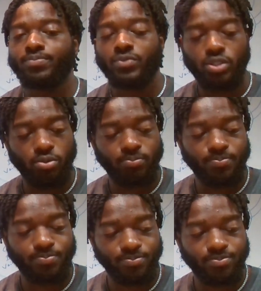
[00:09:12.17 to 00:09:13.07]
So,
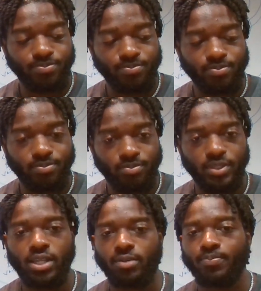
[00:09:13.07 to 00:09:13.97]

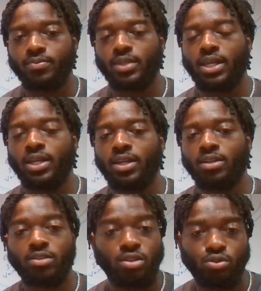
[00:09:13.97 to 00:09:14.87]
yeah,
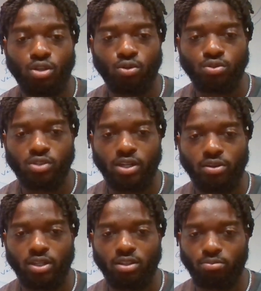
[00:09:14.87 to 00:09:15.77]
and those holes that are
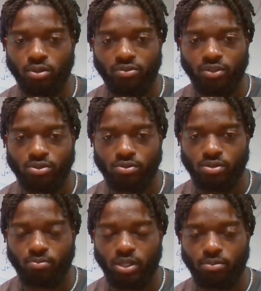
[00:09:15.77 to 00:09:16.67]
in the blood vessels
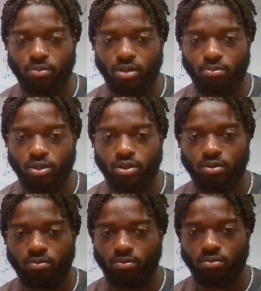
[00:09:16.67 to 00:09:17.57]
and blood
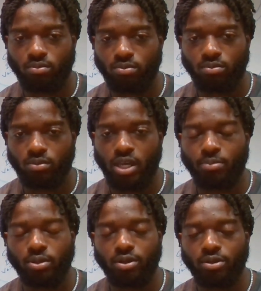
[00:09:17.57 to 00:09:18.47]

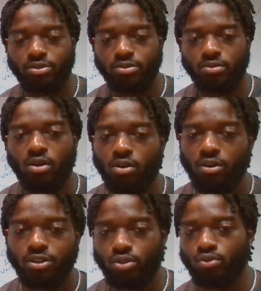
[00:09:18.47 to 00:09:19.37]
capillaries
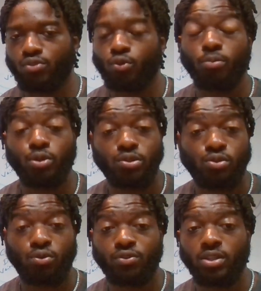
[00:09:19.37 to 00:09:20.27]
are used for a
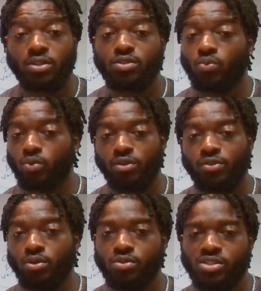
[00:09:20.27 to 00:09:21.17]
multitude of things. One of
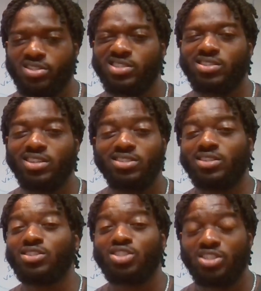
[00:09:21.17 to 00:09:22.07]
those is an
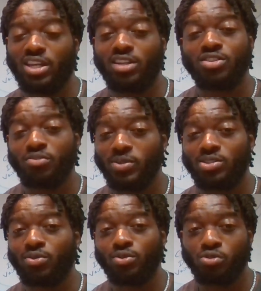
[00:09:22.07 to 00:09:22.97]
exchange of
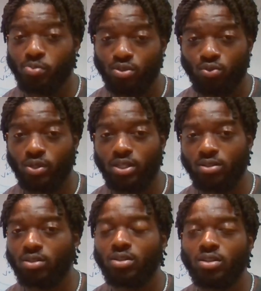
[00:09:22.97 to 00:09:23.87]
materials
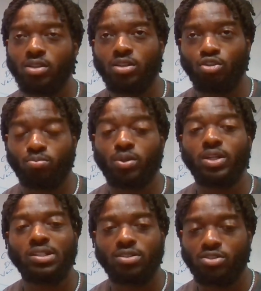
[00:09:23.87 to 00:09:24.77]
between your
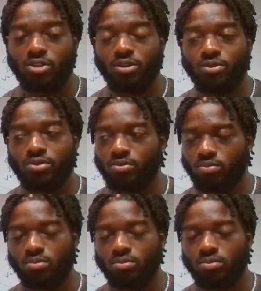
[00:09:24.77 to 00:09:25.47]
blood and the cells.